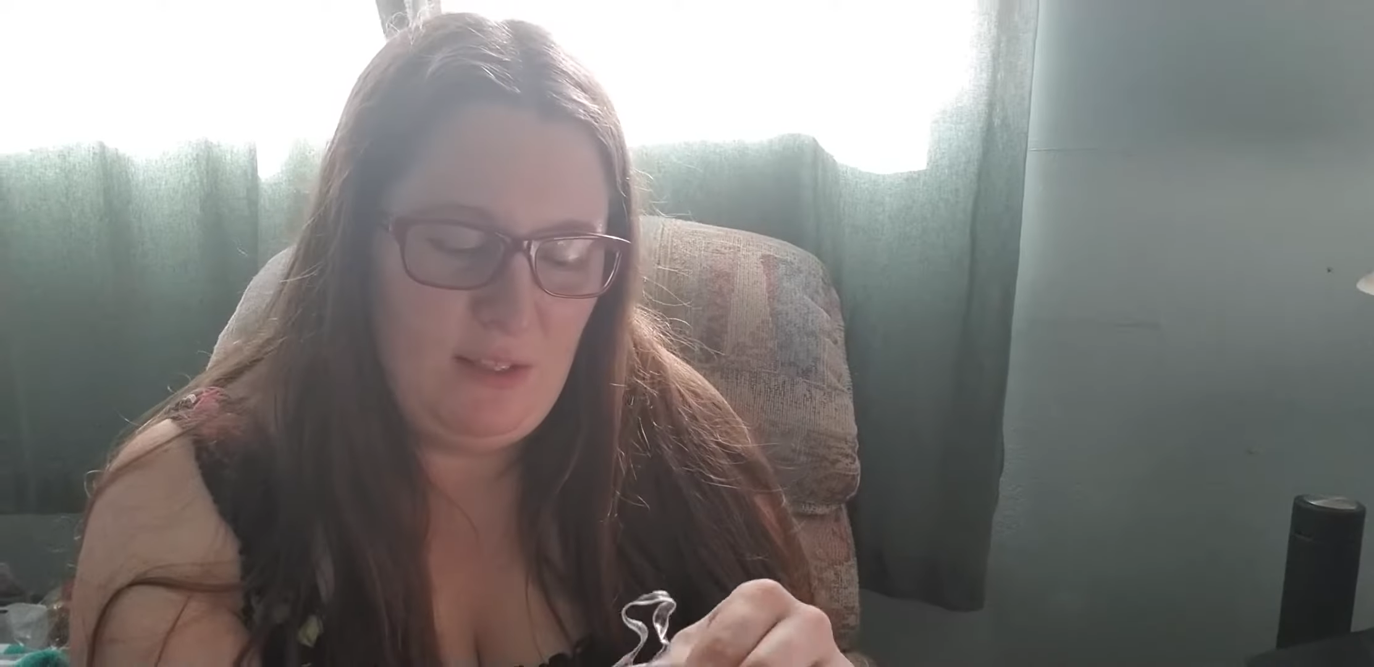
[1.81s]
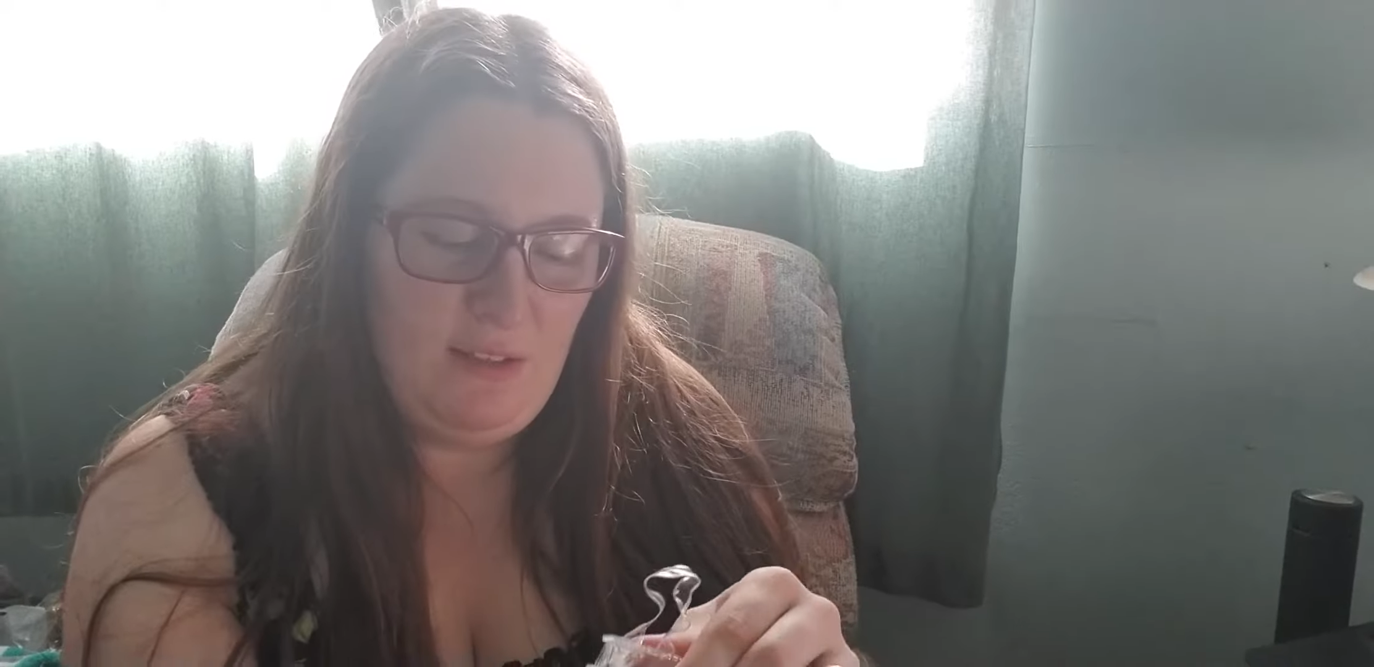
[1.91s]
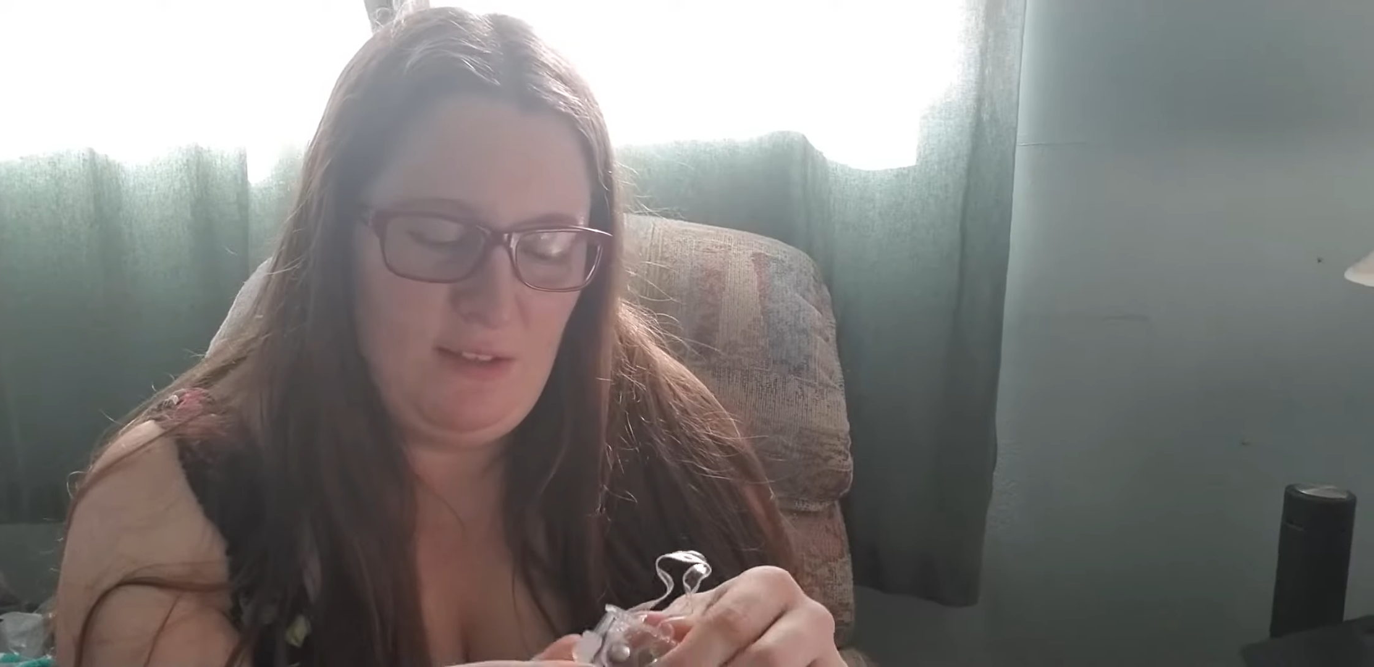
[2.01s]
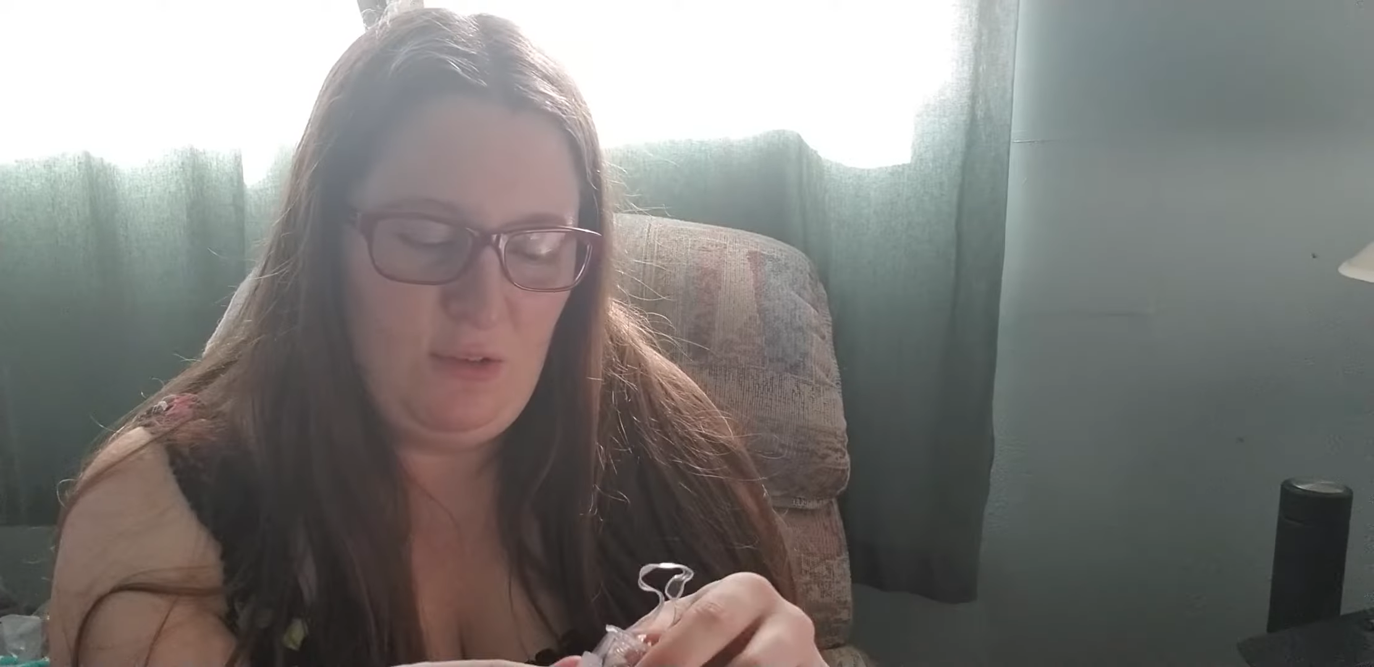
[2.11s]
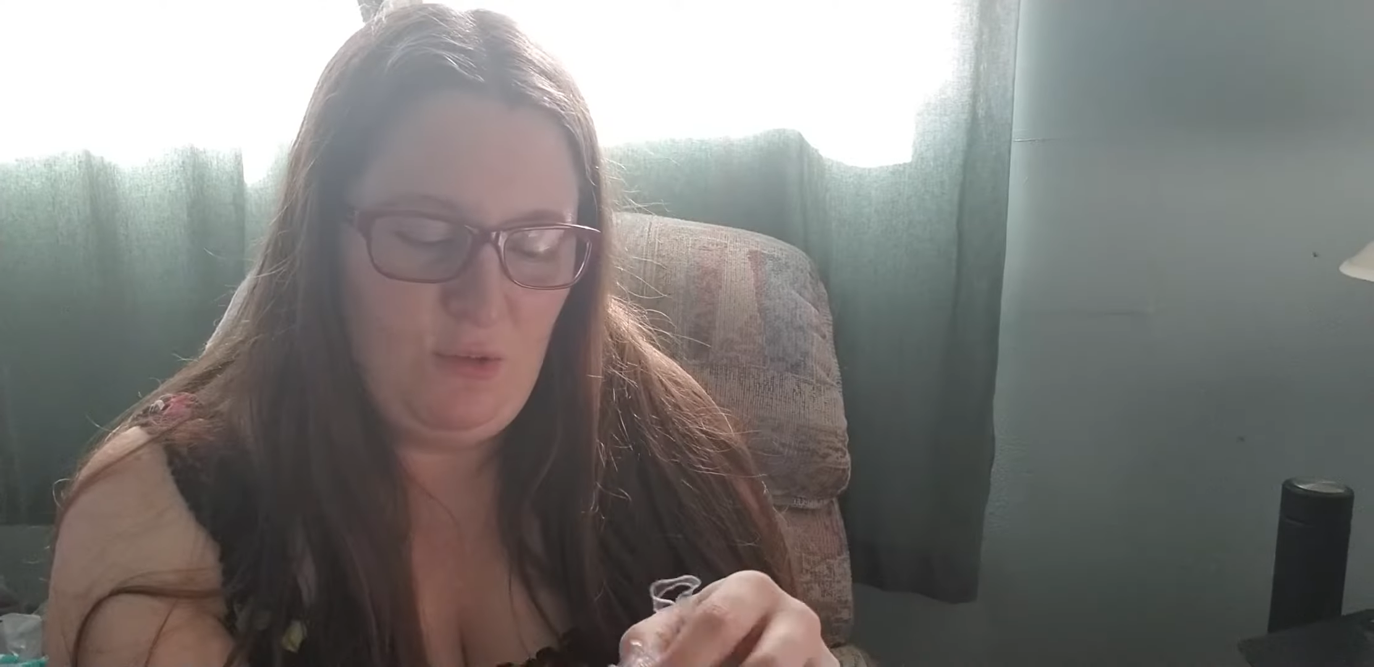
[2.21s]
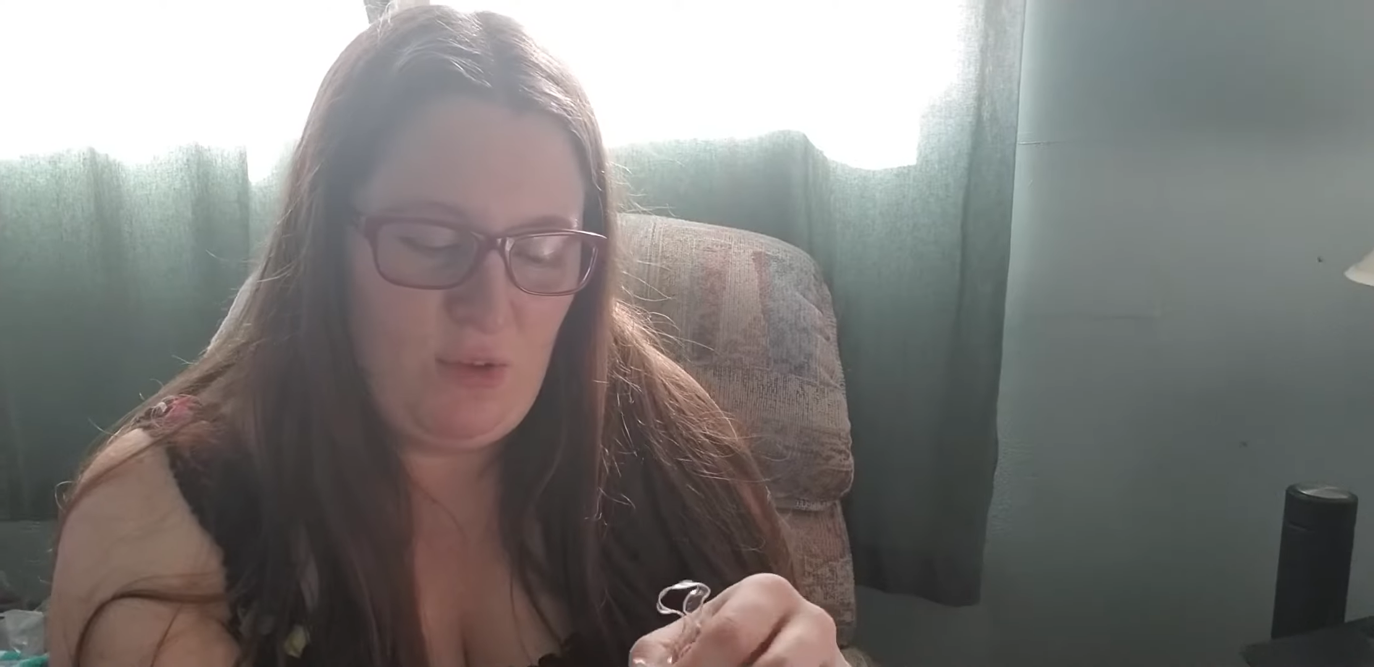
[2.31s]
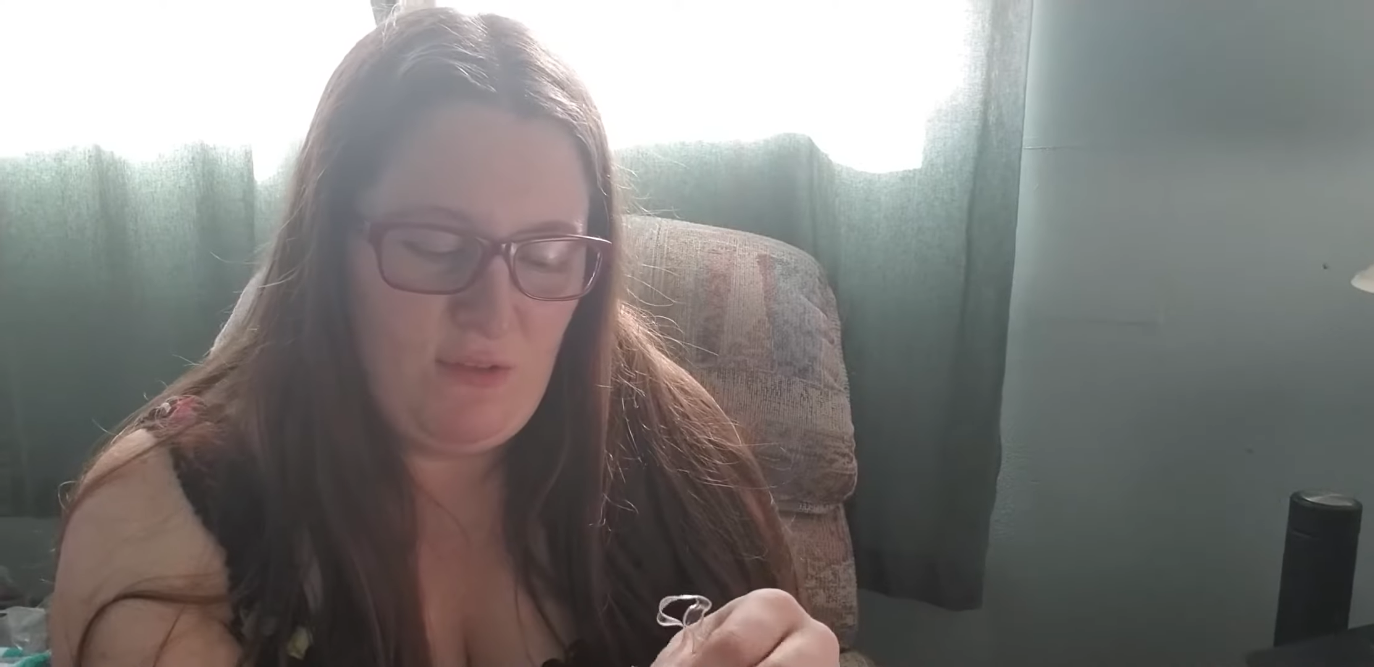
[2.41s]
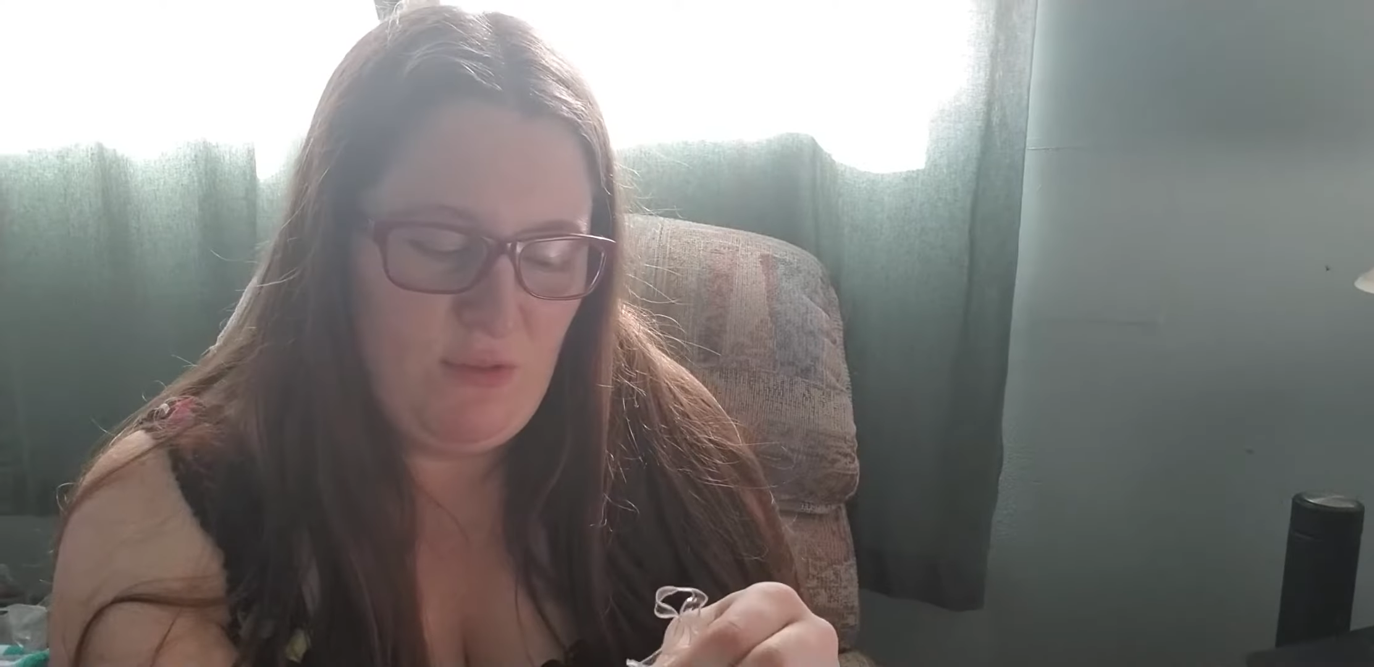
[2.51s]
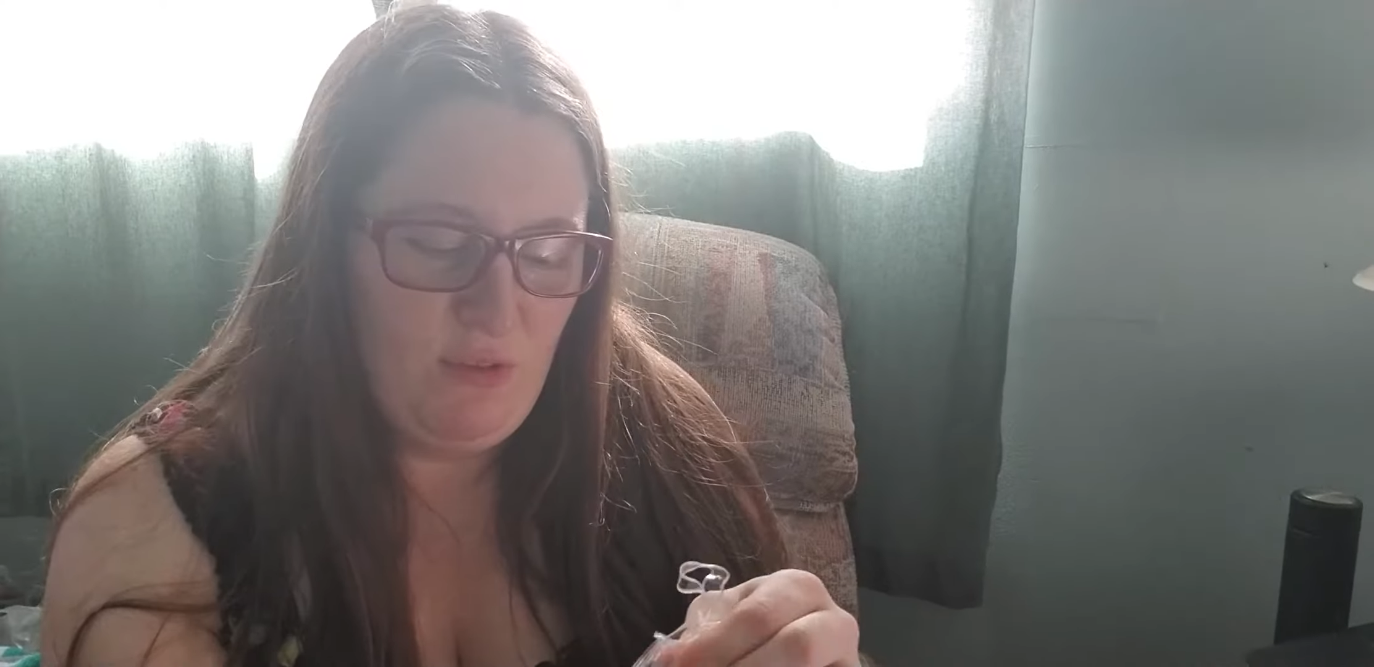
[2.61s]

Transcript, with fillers: these little travel